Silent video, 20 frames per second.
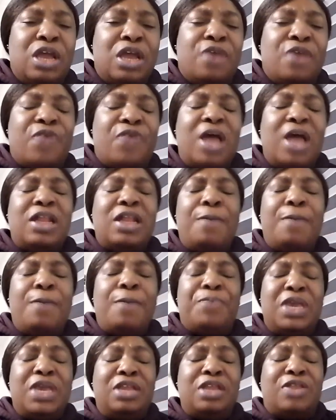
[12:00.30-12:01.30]
Father,
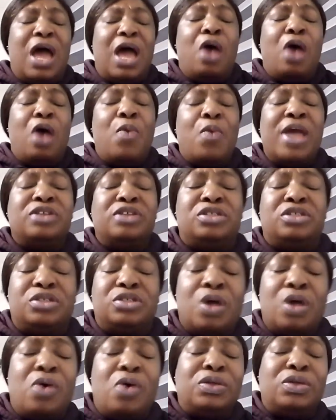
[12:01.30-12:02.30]
be thou
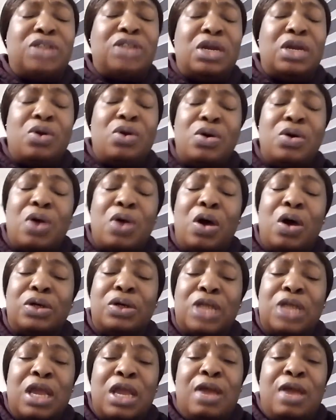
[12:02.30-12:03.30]
exalted, O God.
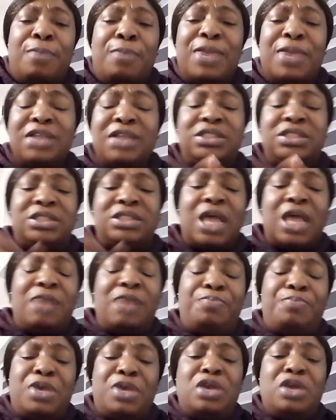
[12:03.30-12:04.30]
Blessed
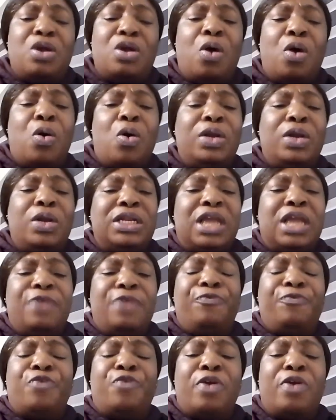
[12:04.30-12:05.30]
be your holy name
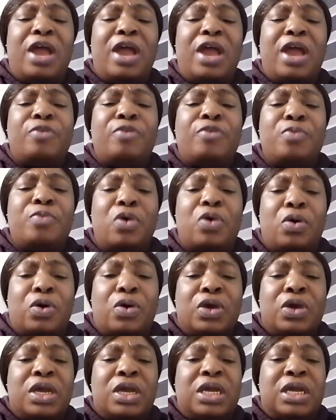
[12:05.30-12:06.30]
forevermore.
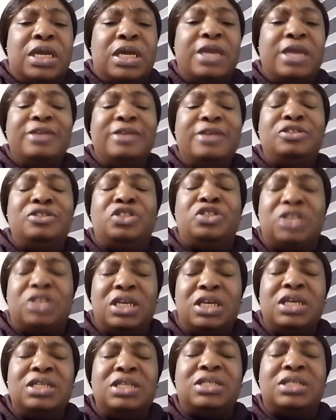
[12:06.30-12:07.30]
In
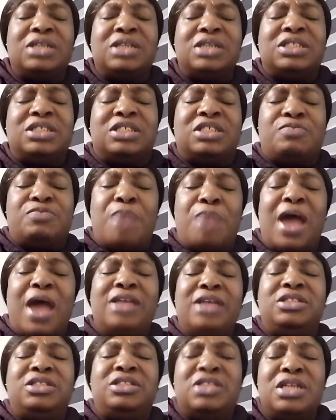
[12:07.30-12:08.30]
Jesus'
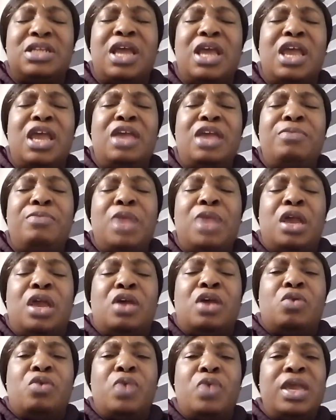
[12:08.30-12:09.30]
mighty name,
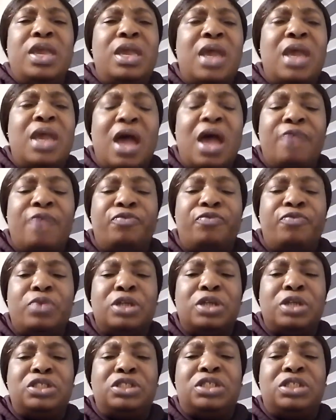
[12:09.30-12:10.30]
we have
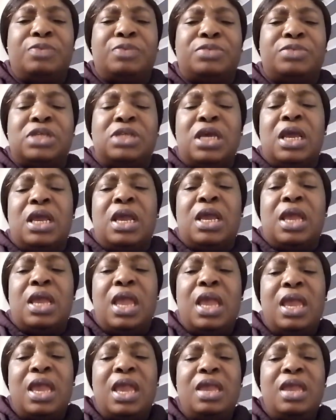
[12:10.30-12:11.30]
worshiped.
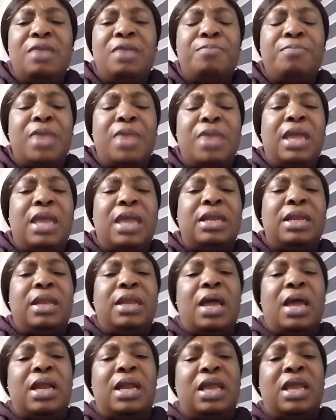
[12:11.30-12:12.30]
Amen
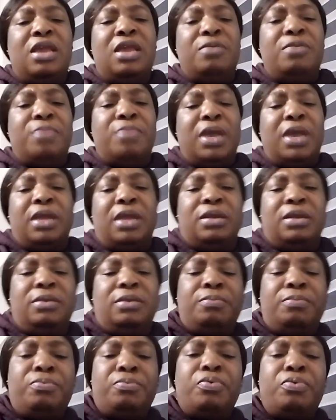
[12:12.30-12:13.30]
and amen.
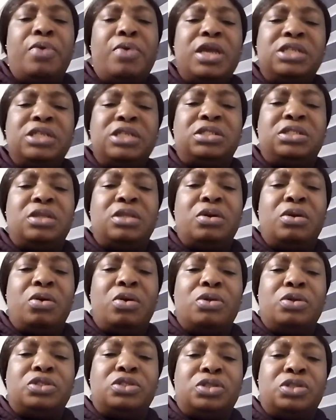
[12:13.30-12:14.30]
Praise the
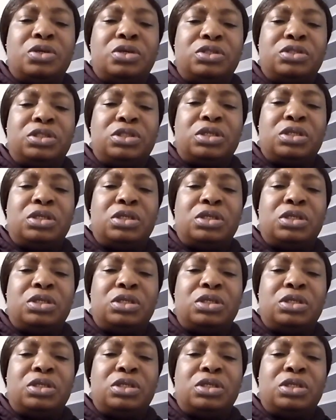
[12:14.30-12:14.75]
Lord, church.